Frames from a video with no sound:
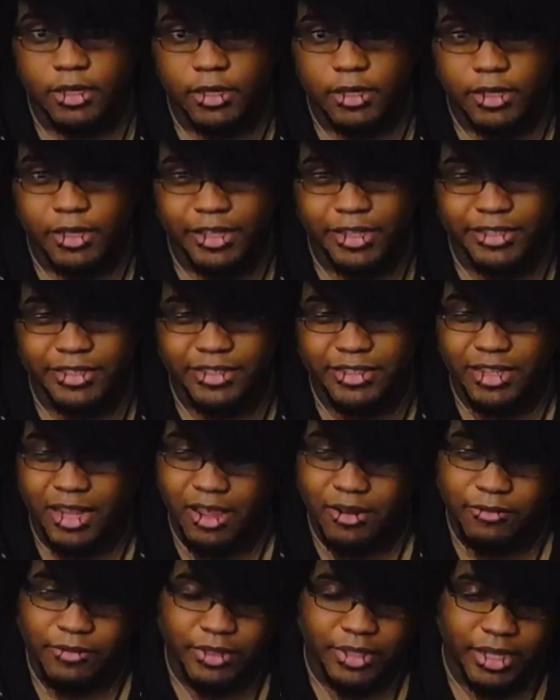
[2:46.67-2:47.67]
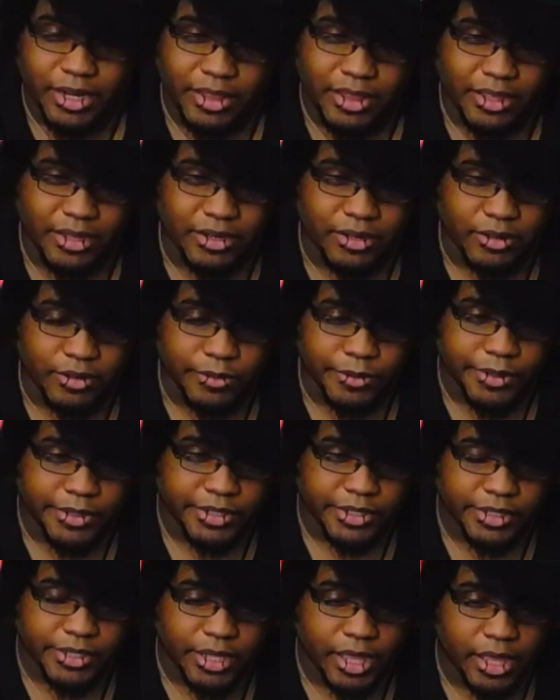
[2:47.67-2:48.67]
it's not really anything new. It's
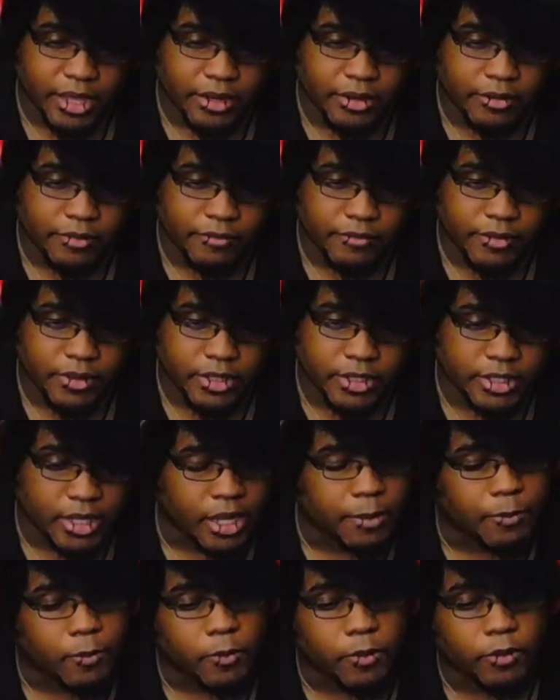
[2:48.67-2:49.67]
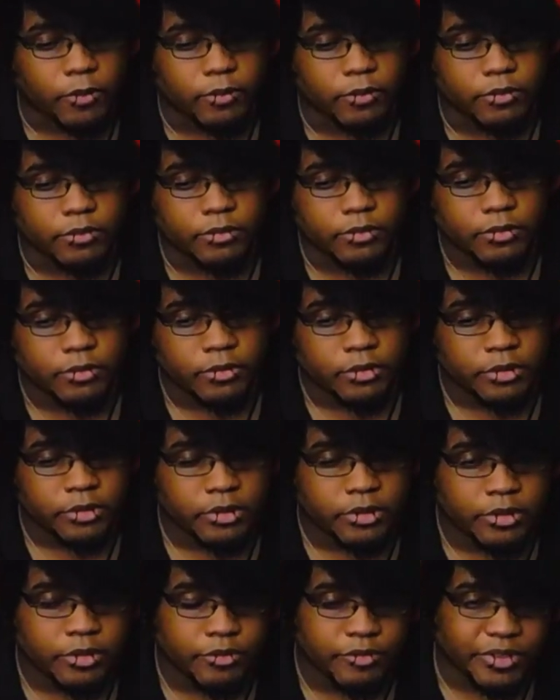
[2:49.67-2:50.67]
just kind of the same old
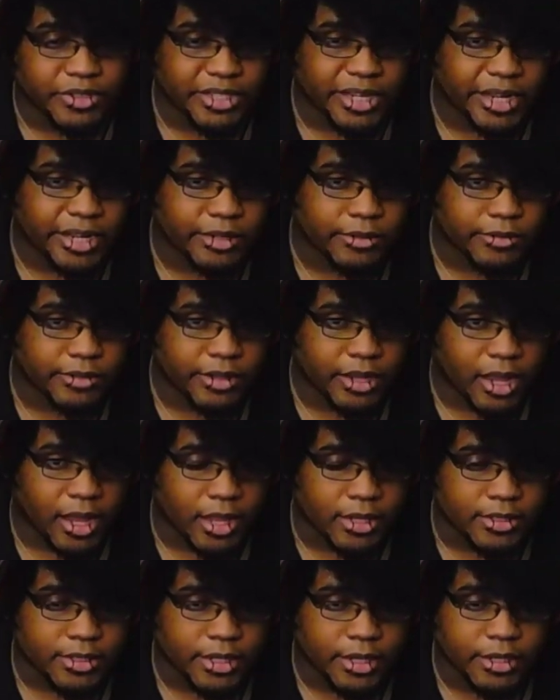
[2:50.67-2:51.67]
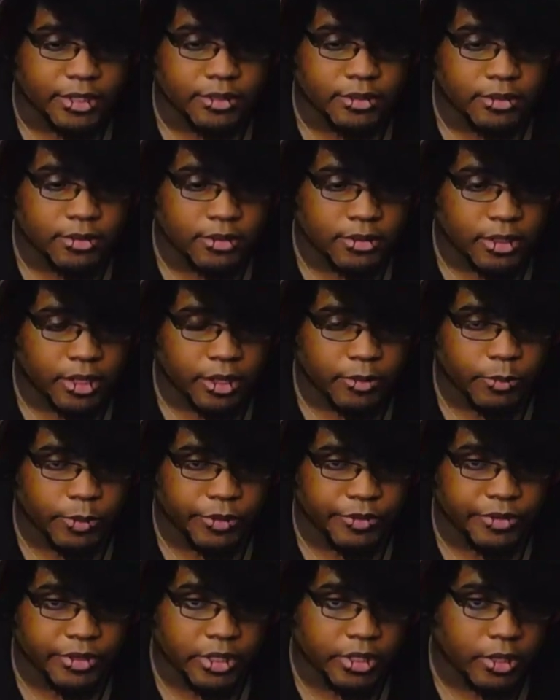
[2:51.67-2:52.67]
recycled content that we
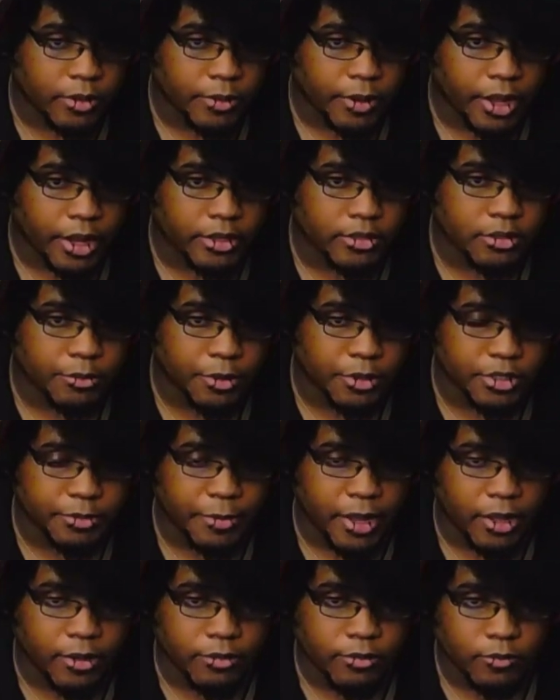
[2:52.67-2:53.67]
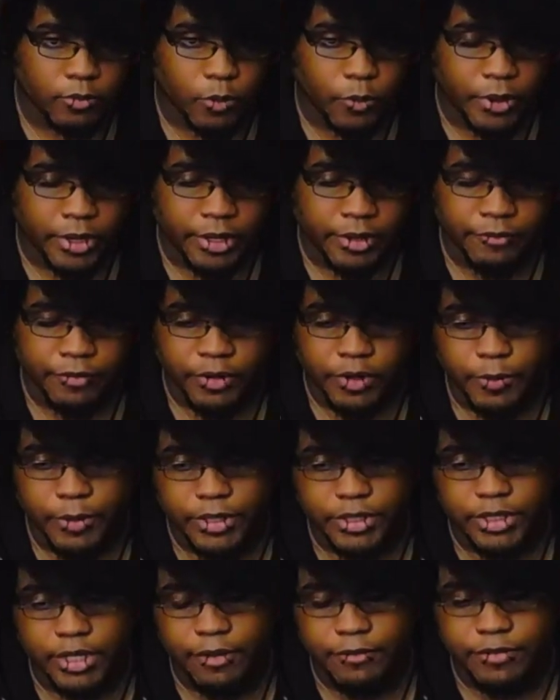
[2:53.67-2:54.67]
really don't care too much about. We're waiting for newer
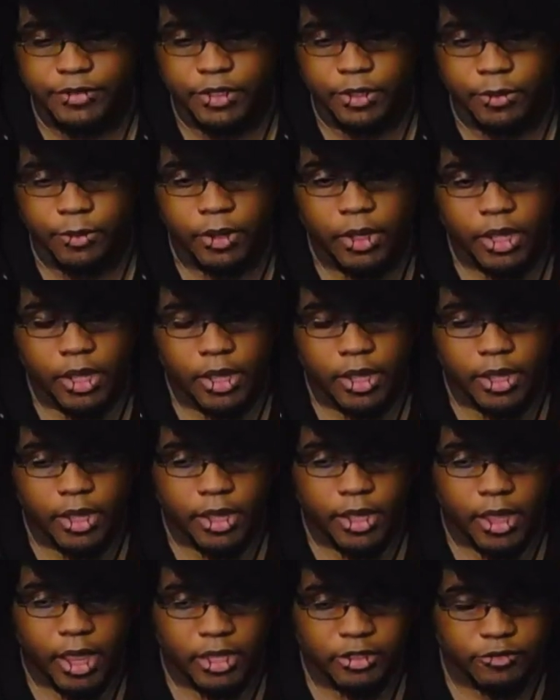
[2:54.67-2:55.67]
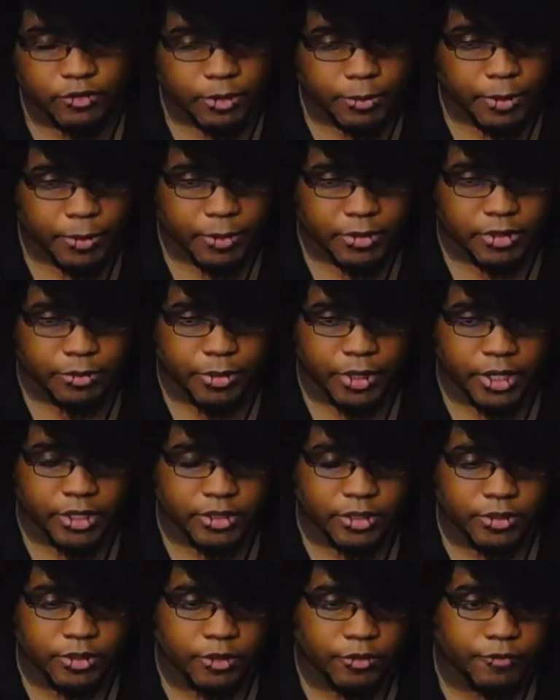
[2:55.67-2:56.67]
stuff. So hasn't really been watching
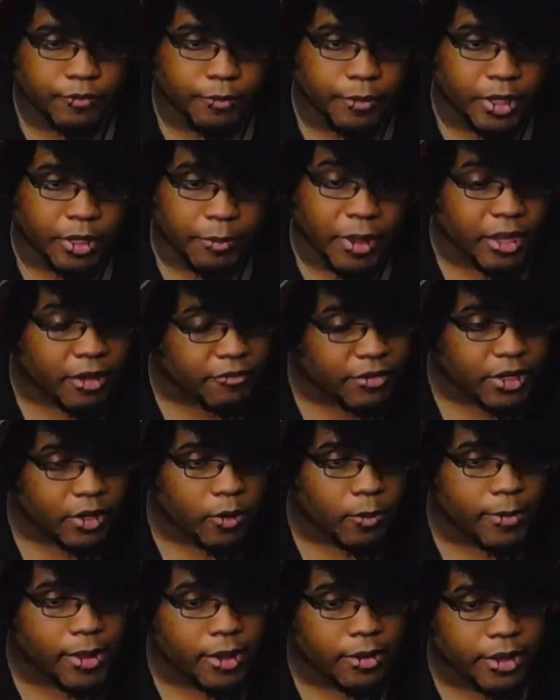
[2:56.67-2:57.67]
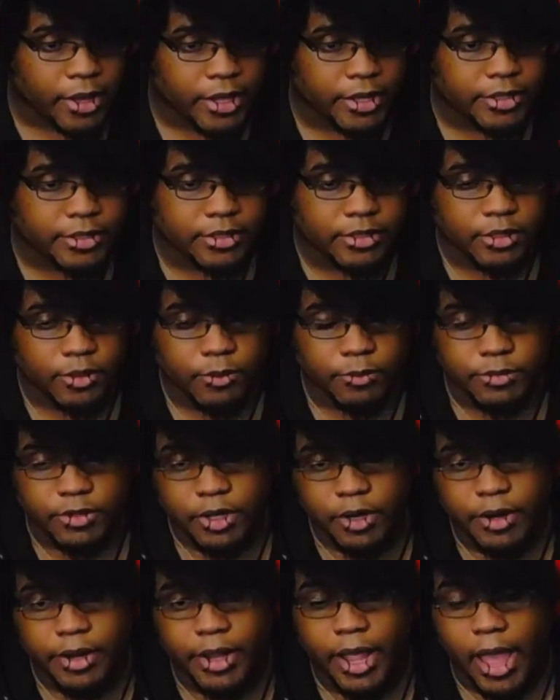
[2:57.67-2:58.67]
PSO2 for me to make a video about, guys. So I'm
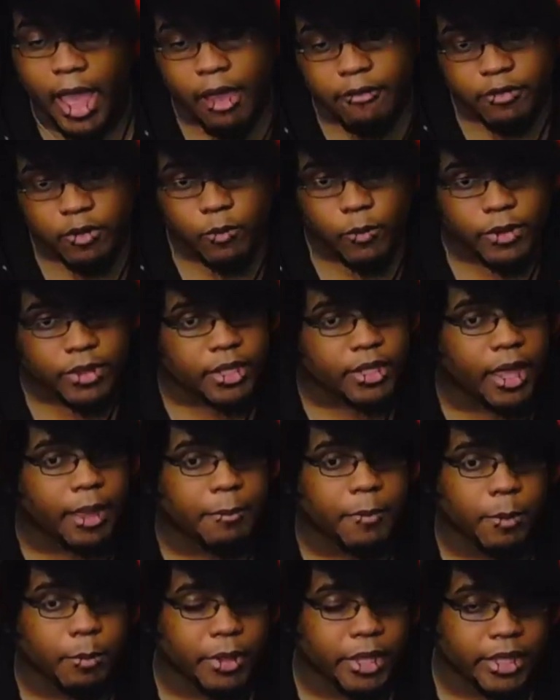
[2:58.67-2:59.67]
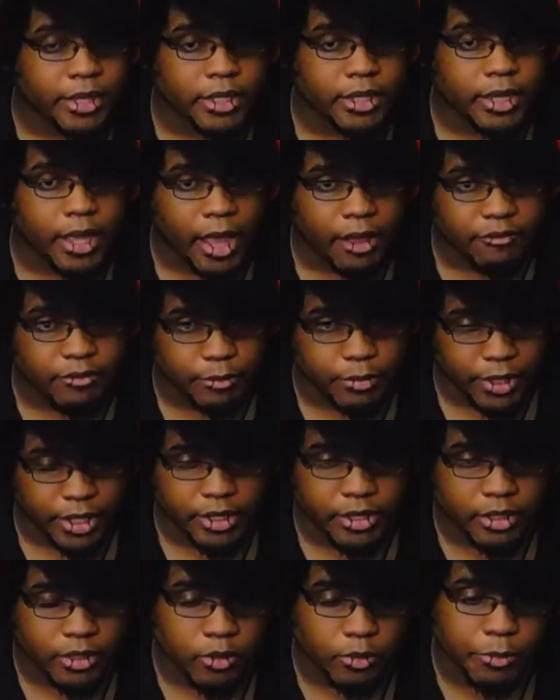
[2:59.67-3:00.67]
sorry. I haven't quit the game completely. I haven't played
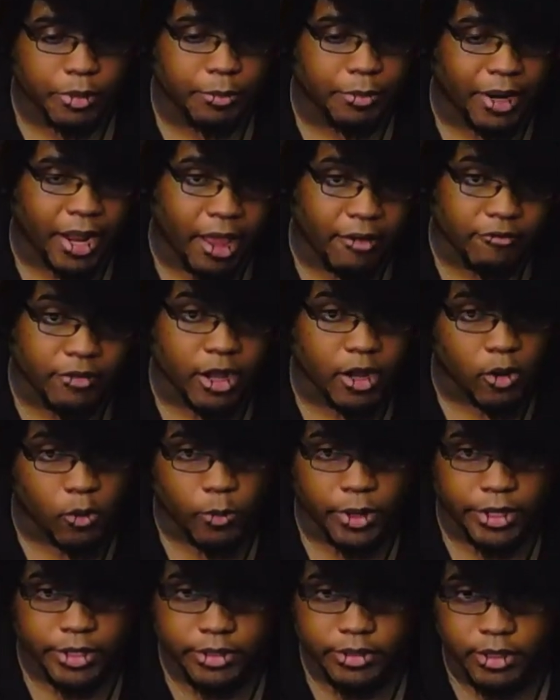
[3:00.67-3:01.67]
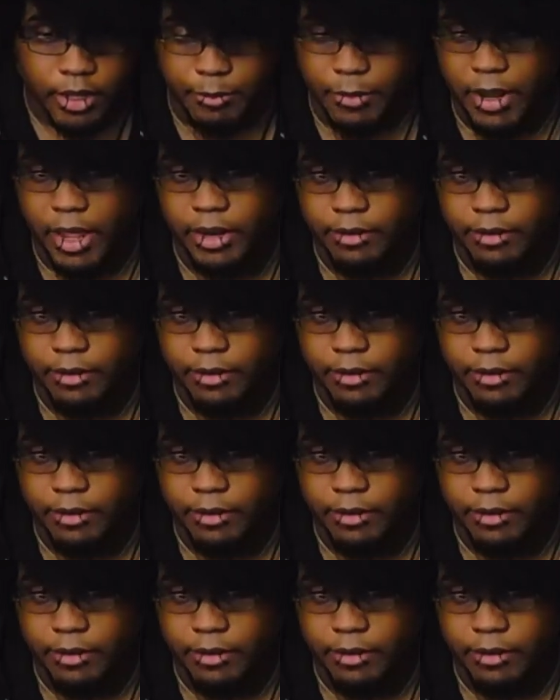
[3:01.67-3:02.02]
in a little bit, but I have not quit. I'm not